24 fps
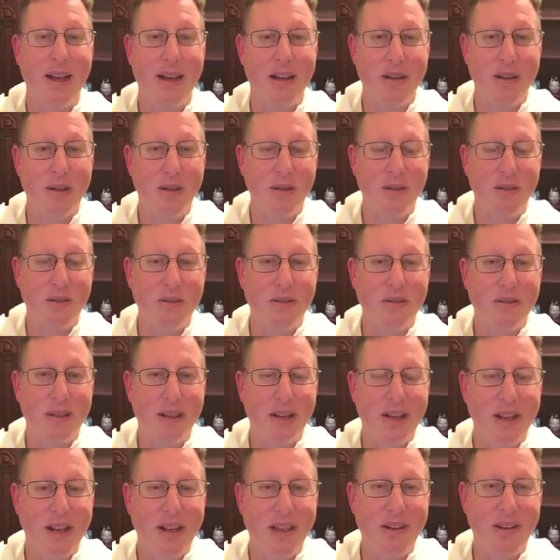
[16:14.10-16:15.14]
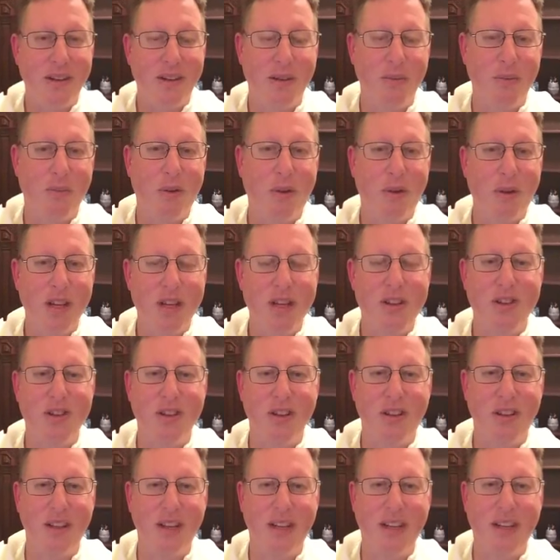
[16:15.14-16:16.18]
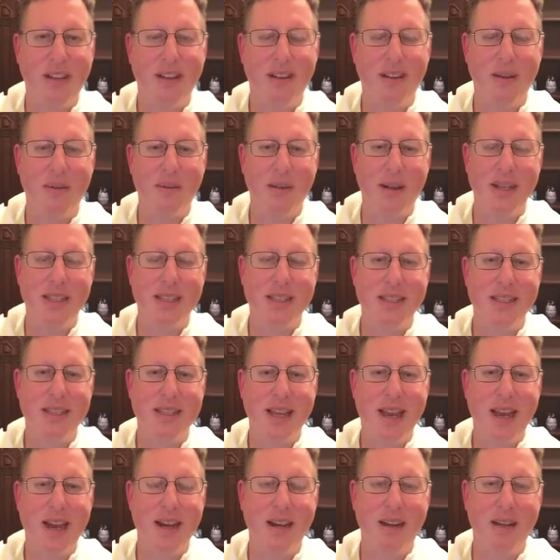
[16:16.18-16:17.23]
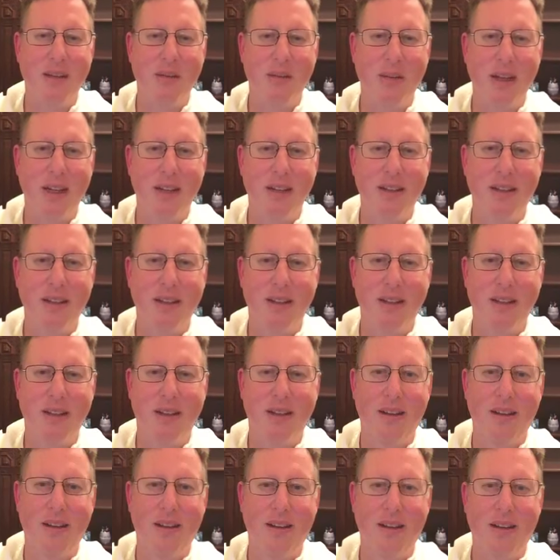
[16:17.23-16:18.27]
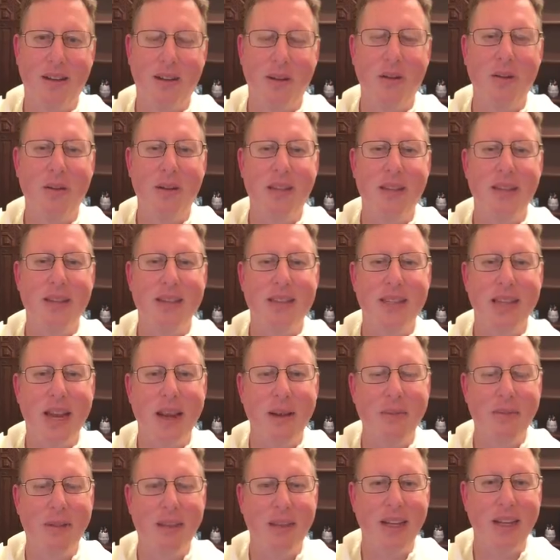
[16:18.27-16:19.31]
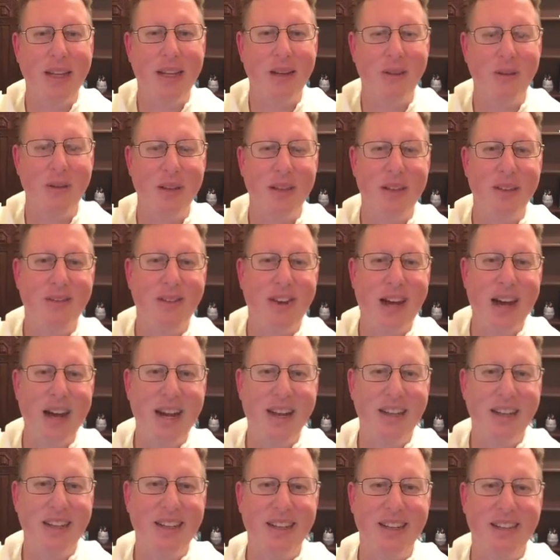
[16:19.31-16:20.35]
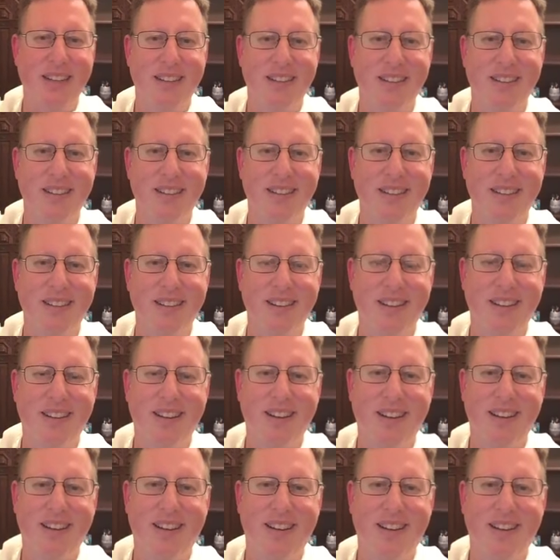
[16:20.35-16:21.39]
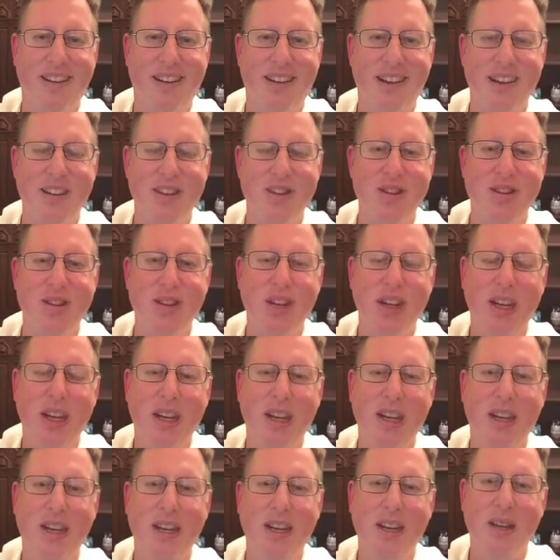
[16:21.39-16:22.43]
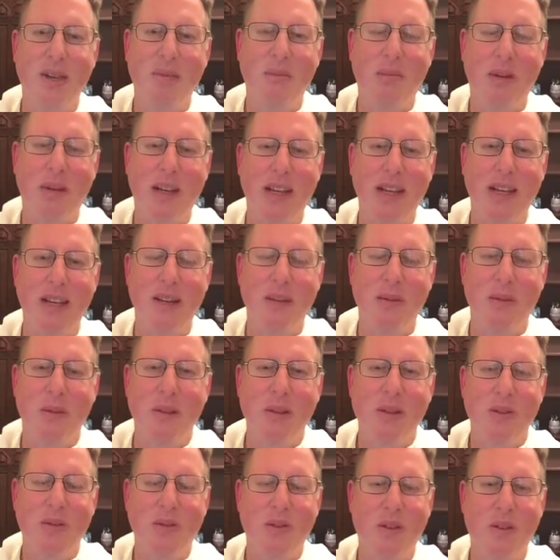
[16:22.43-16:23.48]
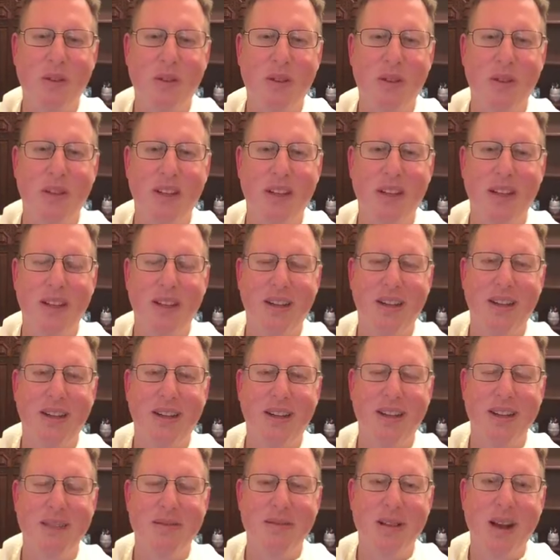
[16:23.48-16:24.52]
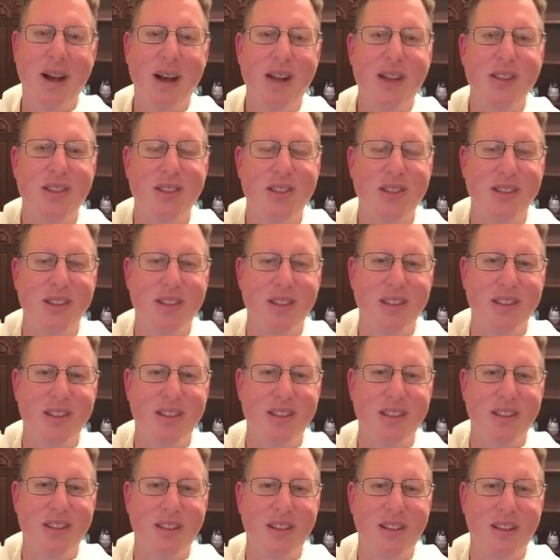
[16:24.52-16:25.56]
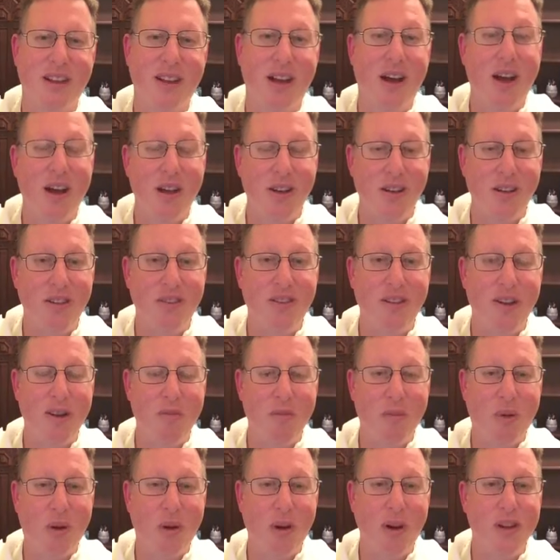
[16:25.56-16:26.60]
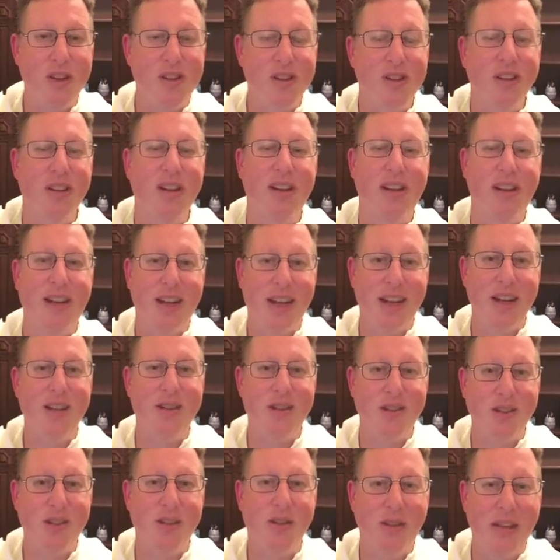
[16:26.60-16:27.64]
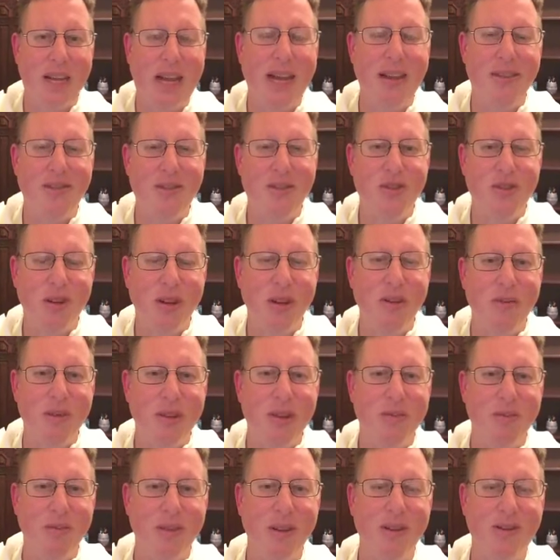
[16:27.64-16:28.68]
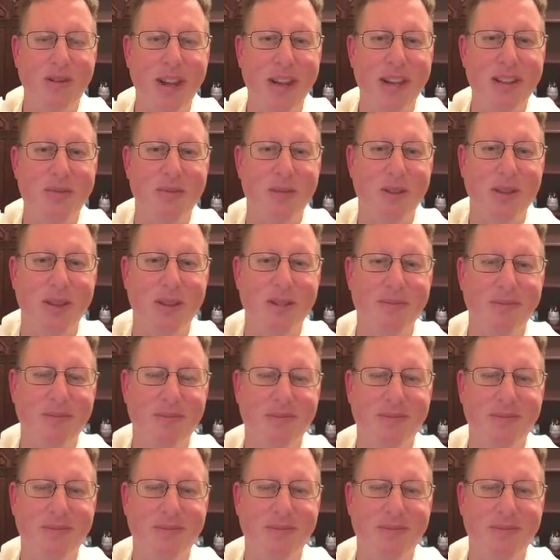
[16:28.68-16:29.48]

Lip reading: I know of another parishioner here at Blessed Sacrament who did the same thing with the violin. And she played wonderful concerts on her front porch and also live streamed them on Facebook.